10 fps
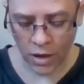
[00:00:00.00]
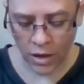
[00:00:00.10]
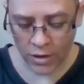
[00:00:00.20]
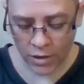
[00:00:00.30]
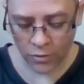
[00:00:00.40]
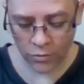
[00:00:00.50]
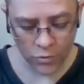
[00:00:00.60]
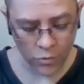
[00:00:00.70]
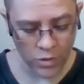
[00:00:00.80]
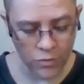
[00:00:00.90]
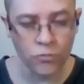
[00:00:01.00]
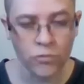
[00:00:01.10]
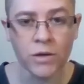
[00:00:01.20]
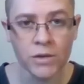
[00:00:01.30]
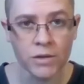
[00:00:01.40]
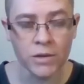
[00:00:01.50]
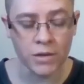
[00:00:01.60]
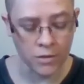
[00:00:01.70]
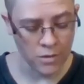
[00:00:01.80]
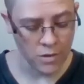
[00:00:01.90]
I hear the wind
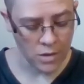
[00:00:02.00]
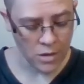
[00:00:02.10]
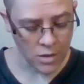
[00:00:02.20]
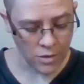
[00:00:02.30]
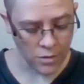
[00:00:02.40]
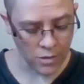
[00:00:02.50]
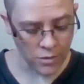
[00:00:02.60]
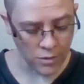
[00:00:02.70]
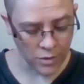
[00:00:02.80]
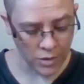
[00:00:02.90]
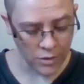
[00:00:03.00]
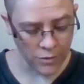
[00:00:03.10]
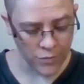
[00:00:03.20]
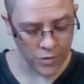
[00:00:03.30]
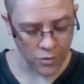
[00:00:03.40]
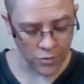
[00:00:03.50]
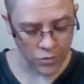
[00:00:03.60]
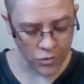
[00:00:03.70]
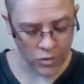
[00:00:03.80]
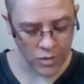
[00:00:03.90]
rustling the leaves on
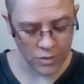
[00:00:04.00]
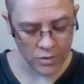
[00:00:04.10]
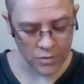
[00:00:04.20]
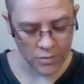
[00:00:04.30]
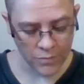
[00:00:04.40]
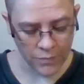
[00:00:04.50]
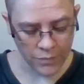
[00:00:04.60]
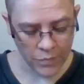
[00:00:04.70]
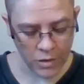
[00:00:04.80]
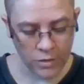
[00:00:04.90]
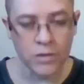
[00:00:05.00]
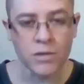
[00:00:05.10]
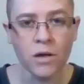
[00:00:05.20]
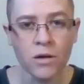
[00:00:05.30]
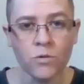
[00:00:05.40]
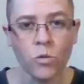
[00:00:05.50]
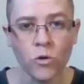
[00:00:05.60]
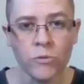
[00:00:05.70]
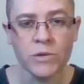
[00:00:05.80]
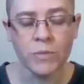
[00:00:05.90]
the trees. The sun
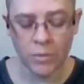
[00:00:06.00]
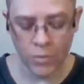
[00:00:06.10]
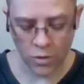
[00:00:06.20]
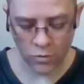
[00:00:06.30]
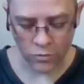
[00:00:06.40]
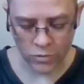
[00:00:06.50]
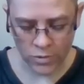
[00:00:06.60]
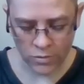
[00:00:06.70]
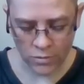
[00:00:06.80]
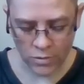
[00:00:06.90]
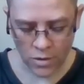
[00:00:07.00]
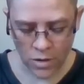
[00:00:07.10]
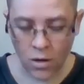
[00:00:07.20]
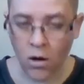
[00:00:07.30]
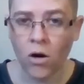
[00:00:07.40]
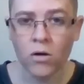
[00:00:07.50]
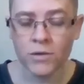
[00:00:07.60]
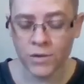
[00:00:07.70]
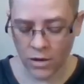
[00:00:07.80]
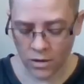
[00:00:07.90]
warms my bones.
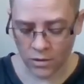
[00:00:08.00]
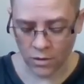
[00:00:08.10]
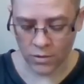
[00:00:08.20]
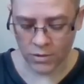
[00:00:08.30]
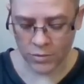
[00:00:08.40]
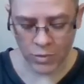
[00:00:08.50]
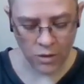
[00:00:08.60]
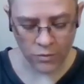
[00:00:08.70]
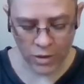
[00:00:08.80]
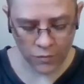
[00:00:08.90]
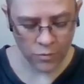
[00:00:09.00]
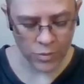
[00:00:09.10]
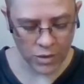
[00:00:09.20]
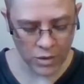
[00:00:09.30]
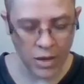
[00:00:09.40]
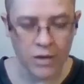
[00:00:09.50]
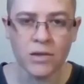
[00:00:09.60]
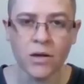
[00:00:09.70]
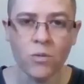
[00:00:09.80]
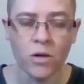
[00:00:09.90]
All is not lost, but I'll never be
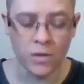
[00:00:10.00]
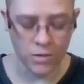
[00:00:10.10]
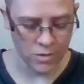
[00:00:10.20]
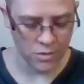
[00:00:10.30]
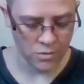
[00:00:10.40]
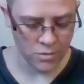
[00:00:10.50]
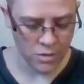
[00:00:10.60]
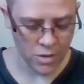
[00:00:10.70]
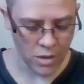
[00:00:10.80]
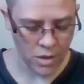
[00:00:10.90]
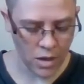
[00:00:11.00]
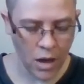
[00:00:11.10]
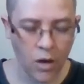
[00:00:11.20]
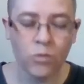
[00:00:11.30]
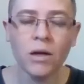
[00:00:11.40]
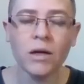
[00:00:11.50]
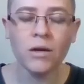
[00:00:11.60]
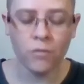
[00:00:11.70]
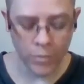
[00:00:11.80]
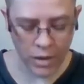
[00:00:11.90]
as I was. How will I
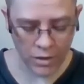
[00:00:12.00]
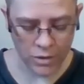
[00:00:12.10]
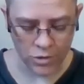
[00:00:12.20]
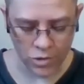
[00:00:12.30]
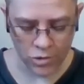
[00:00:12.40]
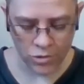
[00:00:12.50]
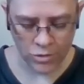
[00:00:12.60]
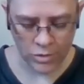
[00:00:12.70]
ever manage?